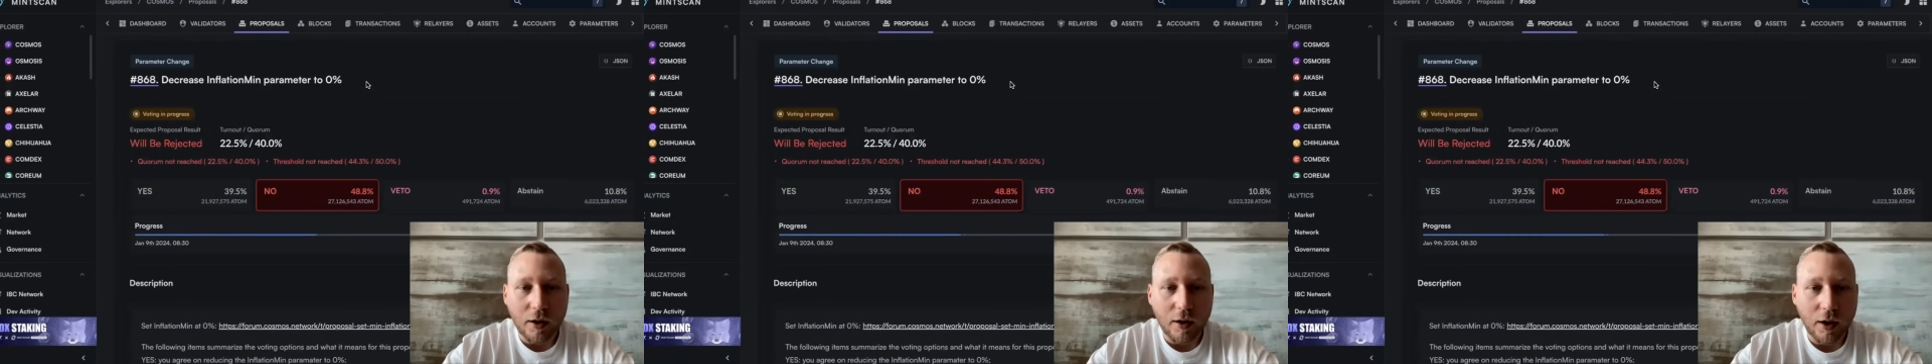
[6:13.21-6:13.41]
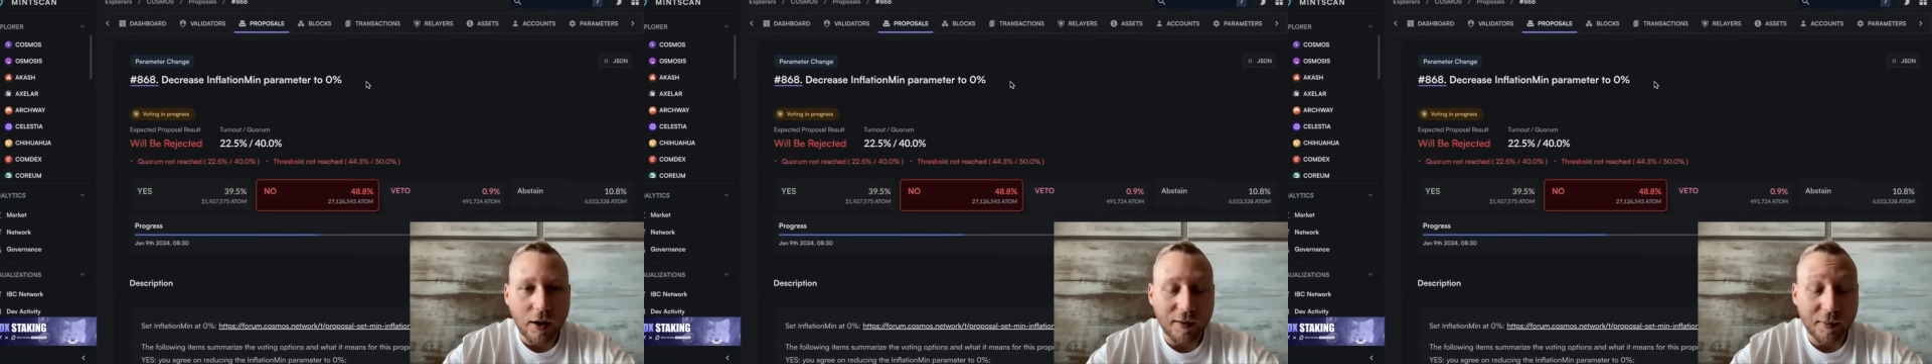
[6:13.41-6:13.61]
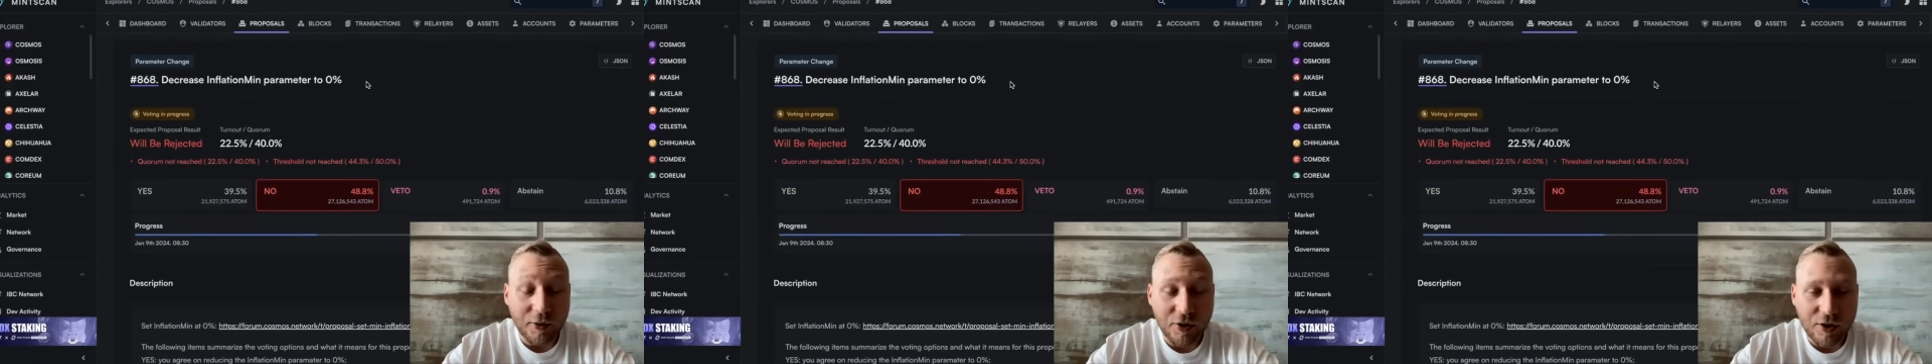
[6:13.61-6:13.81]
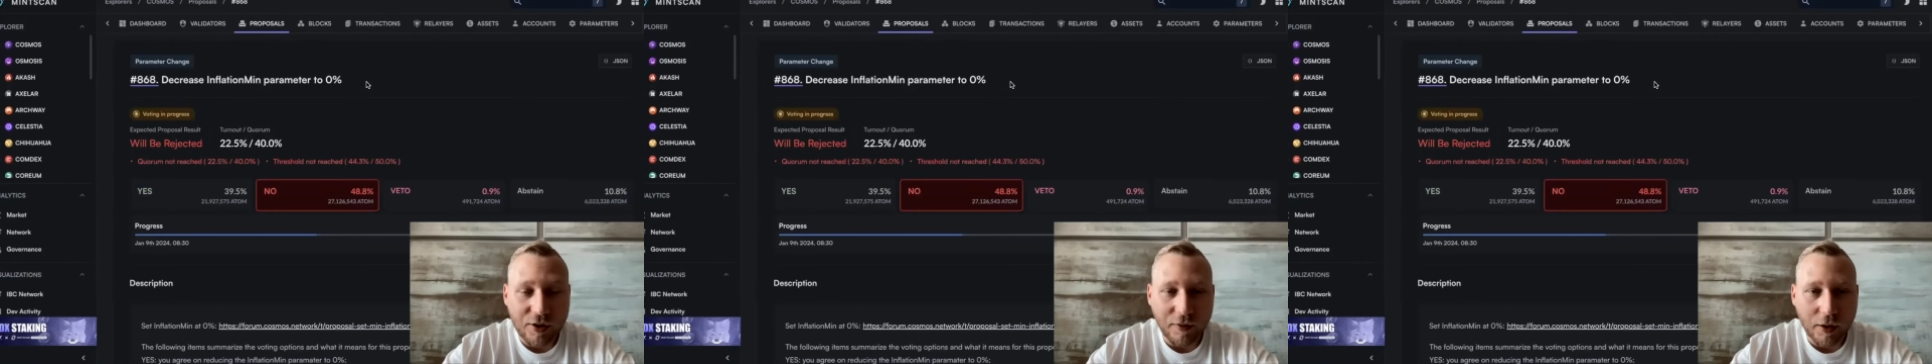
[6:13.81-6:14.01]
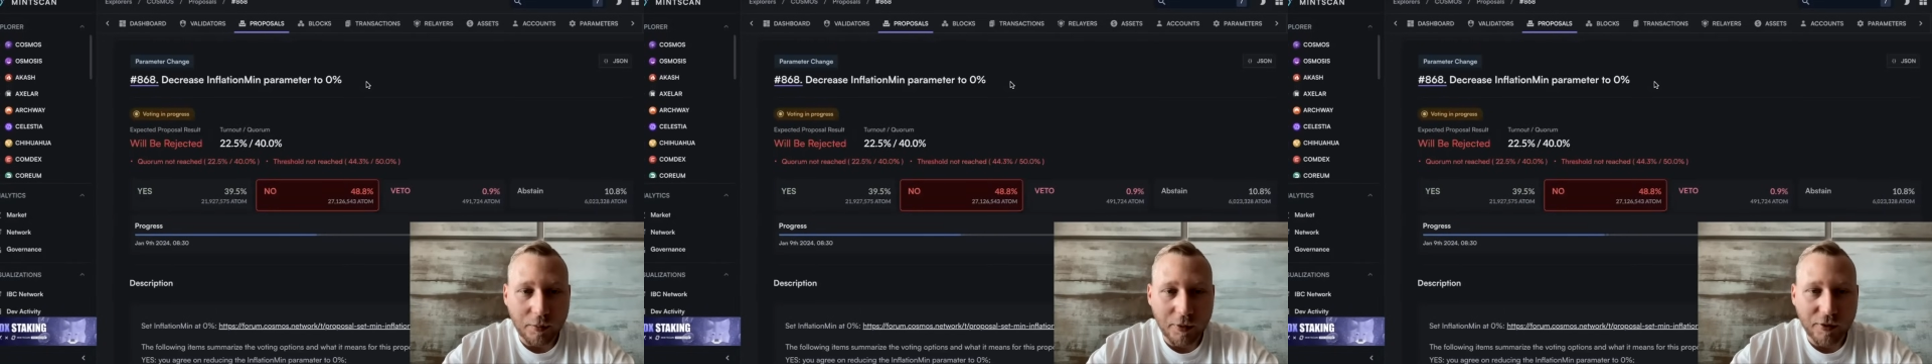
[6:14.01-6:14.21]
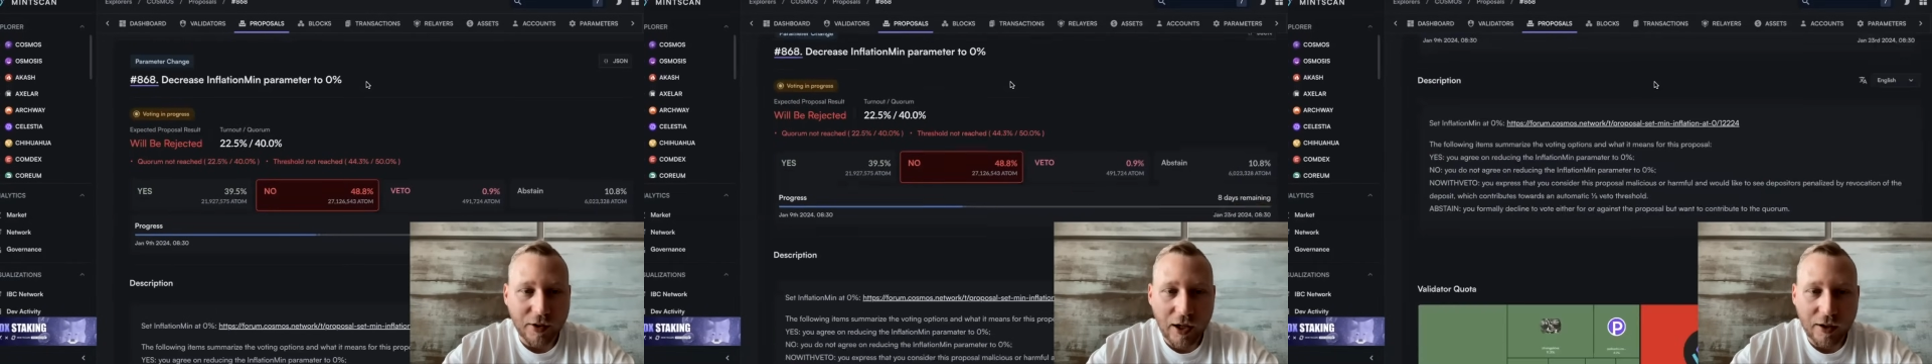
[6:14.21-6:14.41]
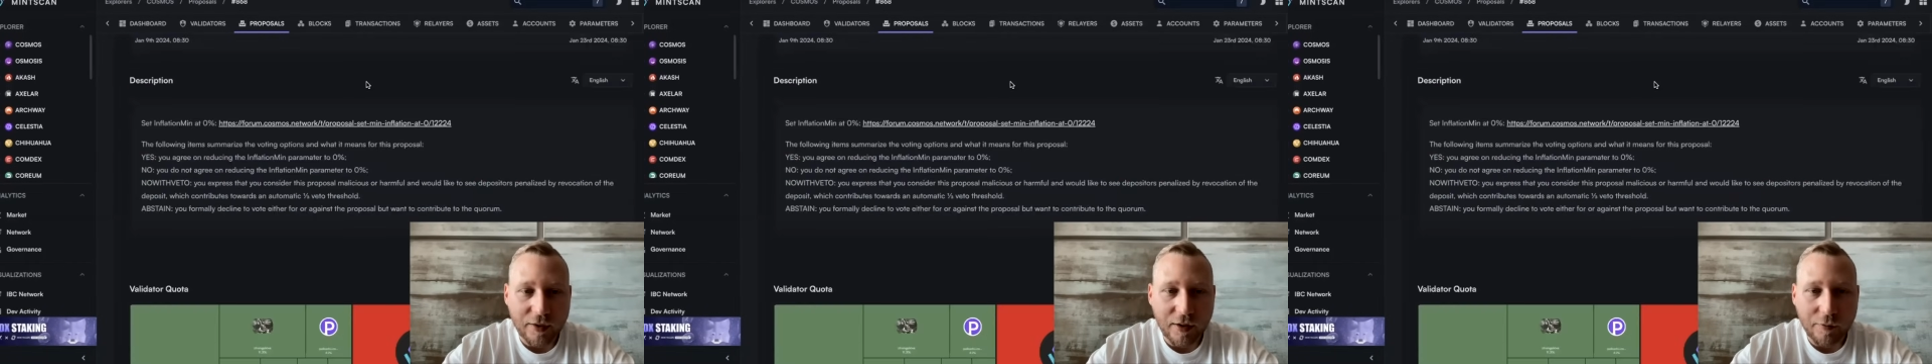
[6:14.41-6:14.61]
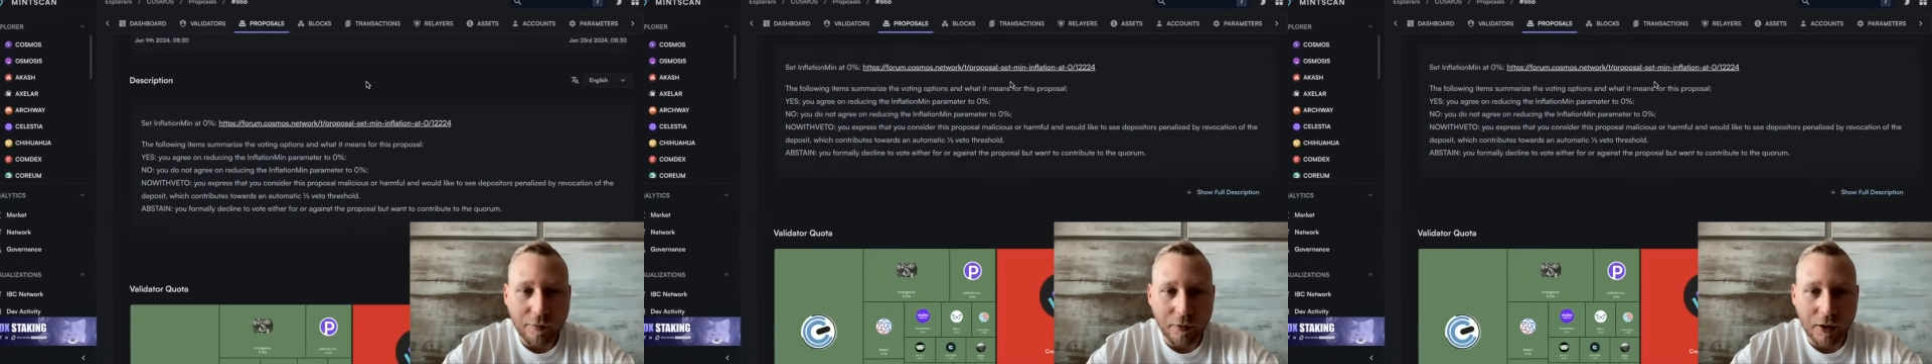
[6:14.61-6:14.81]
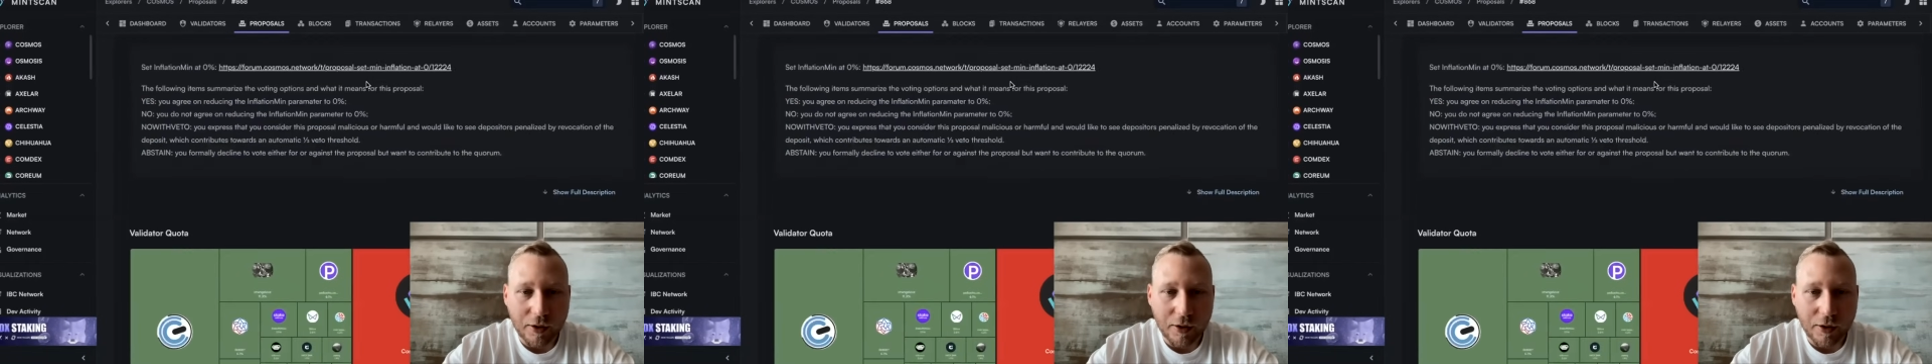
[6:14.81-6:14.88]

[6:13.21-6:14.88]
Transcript: especially developers, they fully